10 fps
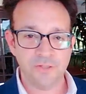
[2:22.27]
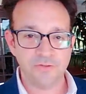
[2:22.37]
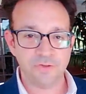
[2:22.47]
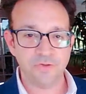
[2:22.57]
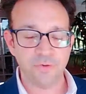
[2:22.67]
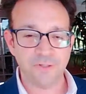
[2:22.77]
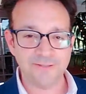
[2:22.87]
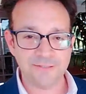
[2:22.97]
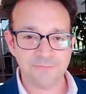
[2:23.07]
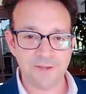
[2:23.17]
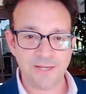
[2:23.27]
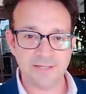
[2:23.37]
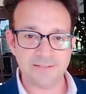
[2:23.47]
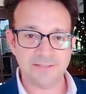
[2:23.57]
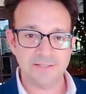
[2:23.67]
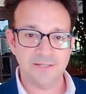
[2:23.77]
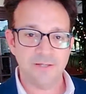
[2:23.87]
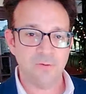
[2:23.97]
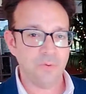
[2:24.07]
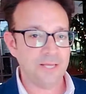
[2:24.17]
So during this phase,
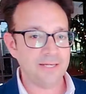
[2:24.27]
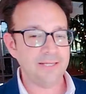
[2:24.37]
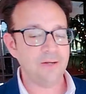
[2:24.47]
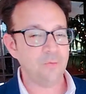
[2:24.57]
we got to get